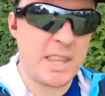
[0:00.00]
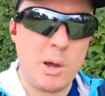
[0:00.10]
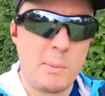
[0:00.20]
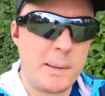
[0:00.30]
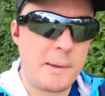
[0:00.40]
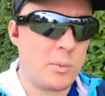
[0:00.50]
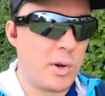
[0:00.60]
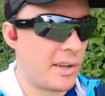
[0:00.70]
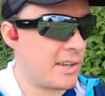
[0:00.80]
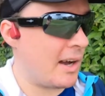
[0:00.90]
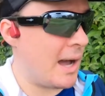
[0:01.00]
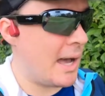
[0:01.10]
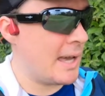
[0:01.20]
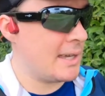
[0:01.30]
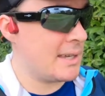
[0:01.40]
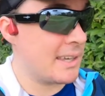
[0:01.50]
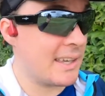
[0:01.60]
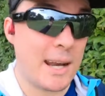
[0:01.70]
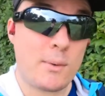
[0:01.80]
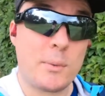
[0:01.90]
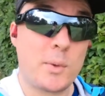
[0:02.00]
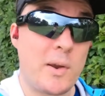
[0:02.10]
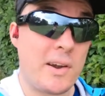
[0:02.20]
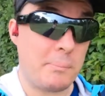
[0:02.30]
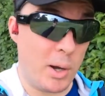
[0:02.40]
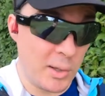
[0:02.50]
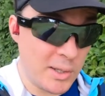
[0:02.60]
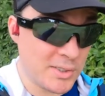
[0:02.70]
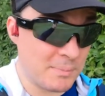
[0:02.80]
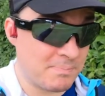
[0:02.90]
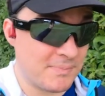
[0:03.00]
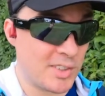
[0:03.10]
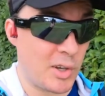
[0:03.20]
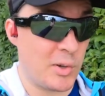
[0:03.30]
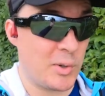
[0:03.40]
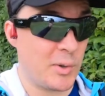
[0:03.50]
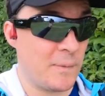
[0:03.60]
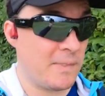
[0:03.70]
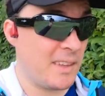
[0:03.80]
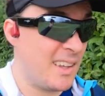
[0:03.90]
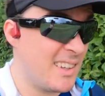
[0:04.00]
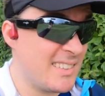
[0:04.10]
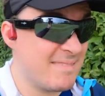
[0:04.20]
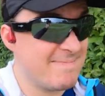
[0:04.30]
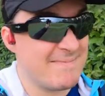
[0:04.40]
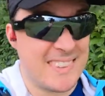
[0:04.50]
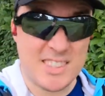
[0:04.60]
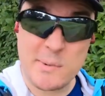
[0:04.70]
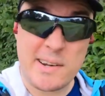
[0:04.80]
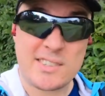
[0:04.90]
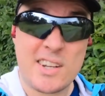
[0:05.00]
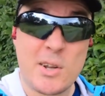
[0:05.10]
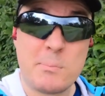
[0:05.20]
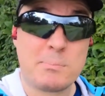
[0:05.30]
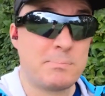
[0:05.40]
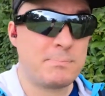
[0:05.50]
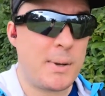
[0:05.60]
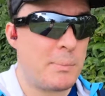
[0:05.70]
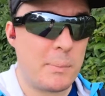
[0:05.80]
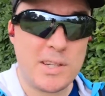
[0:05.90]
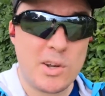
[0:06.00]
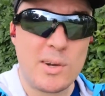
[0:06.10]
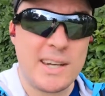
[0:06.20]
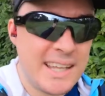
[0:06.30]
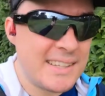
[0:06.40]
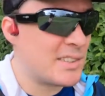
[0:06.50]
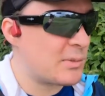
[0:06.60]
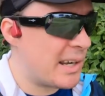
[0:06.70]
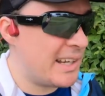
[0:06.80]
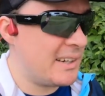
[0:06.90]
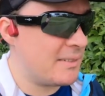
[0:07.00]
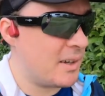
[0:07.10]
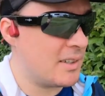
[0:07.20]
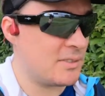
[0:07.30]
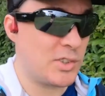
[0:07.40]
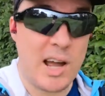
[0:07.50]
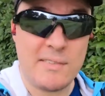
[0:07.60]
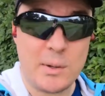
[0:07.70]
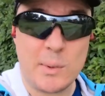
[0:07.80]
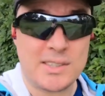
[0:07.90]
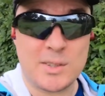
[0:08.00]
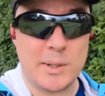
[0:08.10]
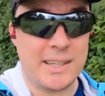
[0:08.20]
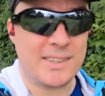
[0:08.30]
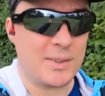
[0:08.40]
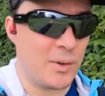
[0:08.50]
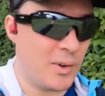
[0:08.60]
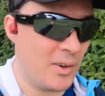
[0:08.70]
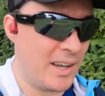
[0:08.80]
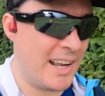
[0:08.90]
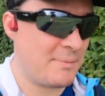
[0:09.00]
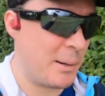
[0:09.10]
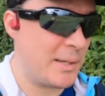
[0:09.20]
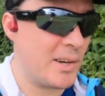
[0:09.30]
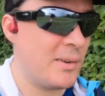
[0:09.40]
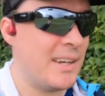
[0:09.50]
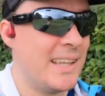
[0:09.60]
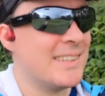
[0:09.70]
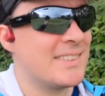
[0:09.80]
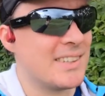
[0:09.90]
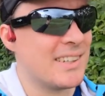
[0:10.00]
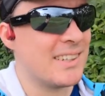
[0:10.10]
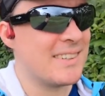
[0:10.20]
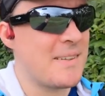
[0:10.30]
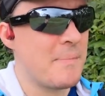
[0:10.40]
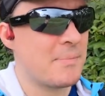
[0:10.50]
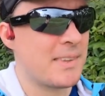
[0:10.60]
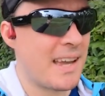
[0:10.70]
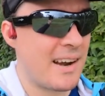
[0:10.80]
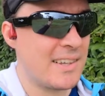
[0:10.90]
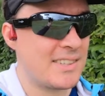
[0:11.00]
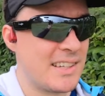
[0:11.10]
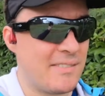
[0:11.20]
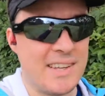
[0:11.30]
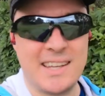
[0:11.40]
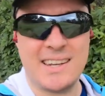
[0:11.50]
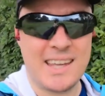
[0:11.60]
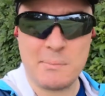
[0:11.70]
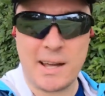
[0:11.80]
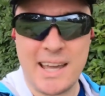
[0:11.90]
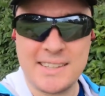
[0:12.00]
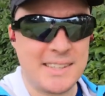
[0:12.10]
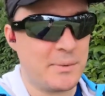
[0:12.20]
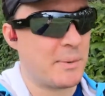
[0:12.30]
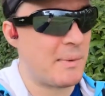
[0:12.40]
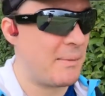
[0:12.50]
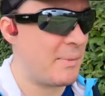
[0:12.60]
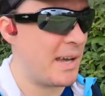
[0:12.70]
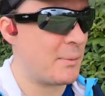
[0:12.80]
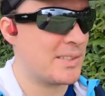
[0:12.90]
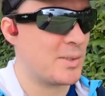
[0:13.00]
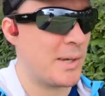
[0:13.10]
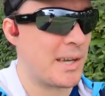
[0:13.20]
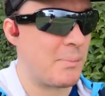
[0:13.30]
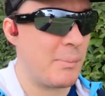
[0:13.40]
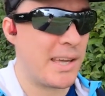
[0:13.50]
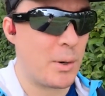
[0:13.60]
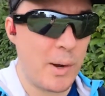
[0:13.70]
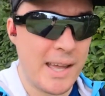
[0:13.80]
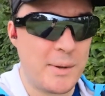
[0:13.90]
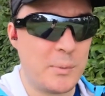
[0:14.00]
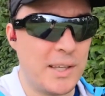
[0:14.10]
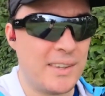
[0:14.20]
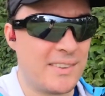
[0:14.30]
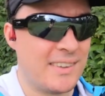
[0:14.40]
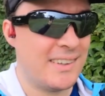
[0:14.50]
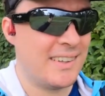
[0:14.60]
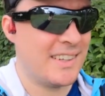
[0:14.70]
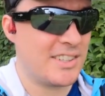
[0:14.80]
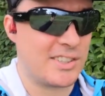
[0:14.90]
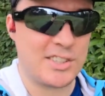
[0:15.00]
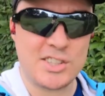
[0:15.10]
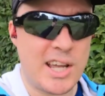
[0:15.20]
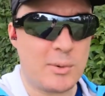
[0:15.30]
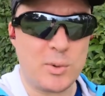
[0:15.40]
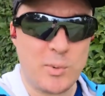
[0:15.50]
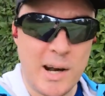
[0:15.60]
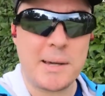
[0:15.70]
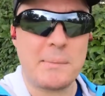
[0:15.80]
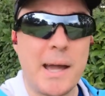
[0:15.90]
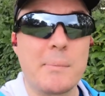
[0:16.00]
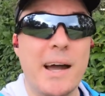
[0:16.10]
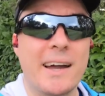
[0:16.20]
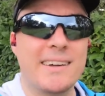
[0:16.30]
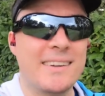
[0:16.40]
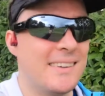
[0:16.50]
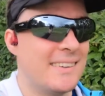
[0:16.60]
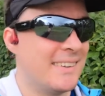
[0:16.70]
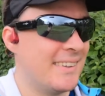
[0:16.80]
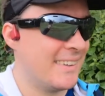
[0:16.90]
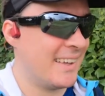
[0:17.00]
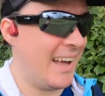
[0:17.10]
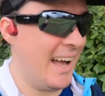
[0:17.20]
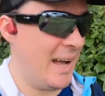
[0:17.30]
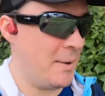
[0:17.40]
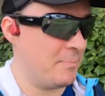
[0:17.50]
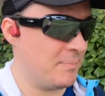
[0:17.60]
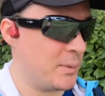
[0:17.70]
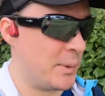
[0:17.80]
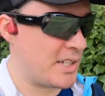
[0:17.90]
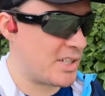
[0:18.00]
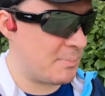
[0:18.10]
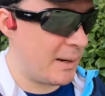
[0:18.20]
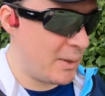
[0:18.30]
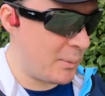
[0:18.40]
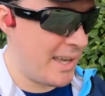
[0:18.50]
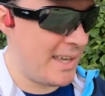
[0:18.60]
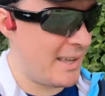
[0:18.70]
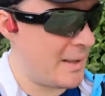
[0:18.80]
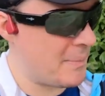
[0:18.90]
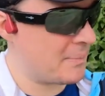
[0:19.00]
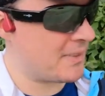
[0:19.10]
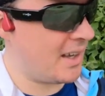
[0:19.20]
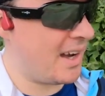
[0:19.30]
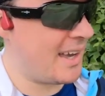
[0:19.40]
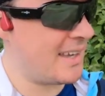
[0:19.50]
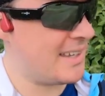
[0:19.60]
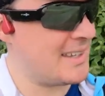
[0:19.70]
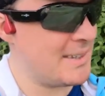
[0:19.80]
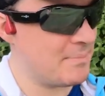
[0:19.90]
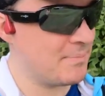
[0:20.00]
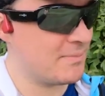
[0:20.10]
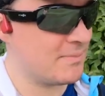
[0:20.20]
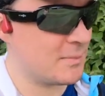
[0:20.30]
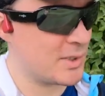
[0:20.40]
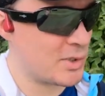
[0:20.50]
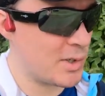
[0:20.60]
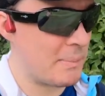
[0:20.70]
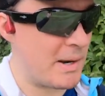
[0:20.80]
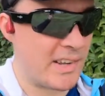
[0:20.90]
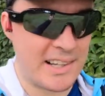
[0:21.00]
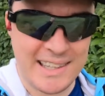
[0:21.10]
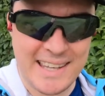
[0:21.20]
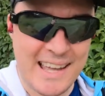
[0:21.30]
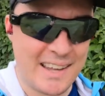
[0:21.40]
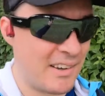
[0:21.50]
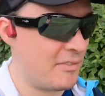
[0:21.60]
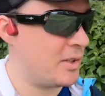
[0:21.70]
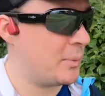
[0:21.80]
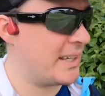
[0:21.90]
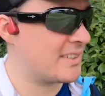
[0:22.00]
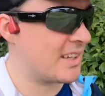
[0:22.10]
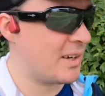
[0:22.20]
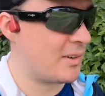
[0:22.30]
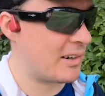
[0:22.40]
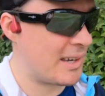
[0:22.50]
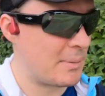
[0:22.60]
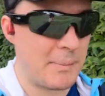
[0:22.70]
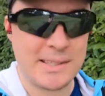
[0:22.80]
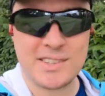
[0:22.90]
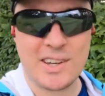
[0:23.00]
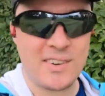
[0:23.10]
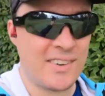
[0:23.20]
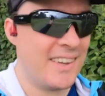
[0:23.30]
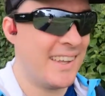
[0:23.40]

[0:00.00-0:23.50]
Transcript: at the moment at my work, I can get away with wearing polos. So to be honest, I probably don't need to drive in once a week, and I probably don't need to carry stuff in my Henty wingman bag once a week, and probably get away with just a general running backpack. Which, by the way, I was doing a bit of a clean out a few weeks ago, or a couple of months ago,